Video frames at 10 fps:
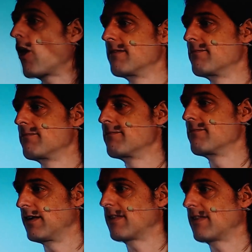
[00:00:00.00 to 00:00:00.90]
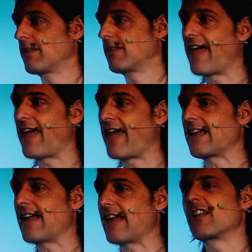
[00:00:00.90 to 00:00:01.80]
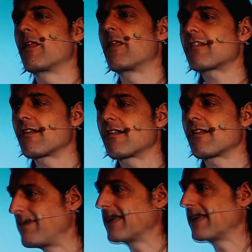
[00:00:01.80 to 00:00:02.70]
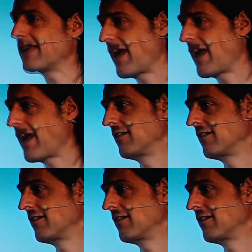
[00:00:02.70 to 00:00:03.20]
the paper. And since then, actually this is public domain.